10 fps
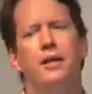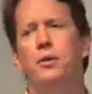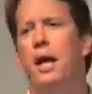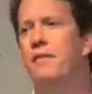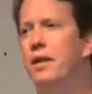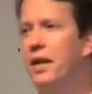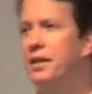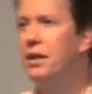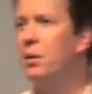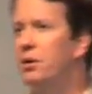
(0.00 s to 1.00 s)
I don't have any
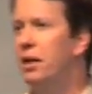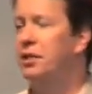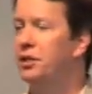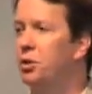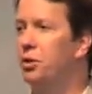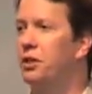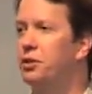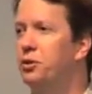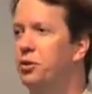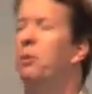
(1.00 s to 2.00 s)
idea whether or not this story
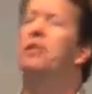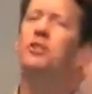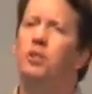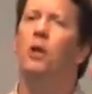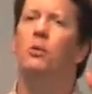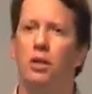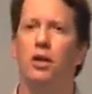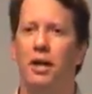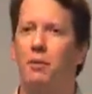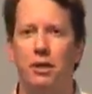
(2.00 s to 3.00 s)
is true, but it's so
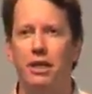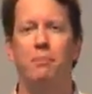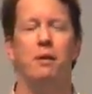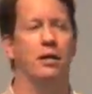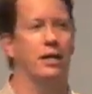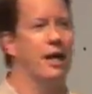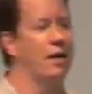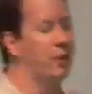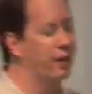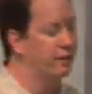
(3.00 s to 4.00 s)
good, I'm going to keep telling it
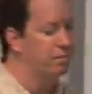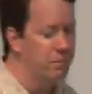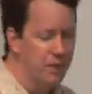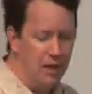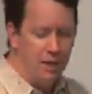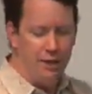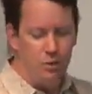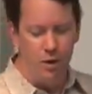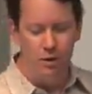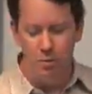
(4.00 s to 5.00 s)
anyway. It's
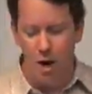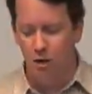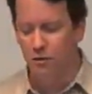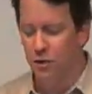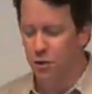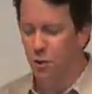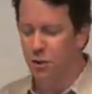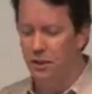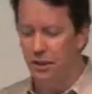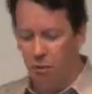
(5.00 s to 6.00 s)
one of those apocryphal
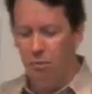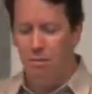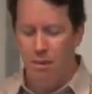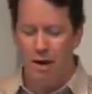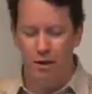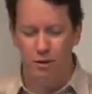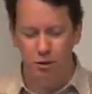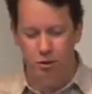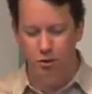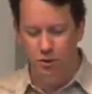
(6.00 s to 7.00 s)
stories that would be better
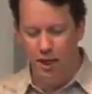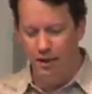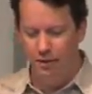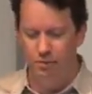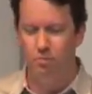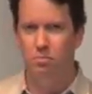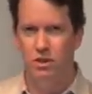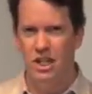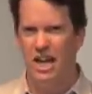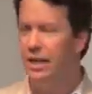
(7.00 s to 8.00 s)
true than
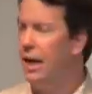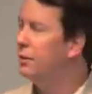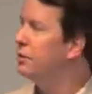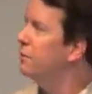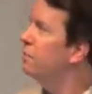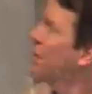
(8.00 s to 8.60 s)
checked out.